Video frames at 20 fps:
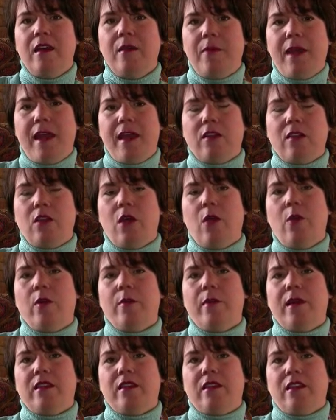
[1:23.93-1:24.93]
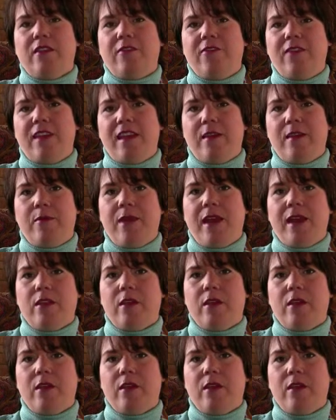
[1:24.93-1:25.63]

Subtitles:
pay a lower monthly fee and pay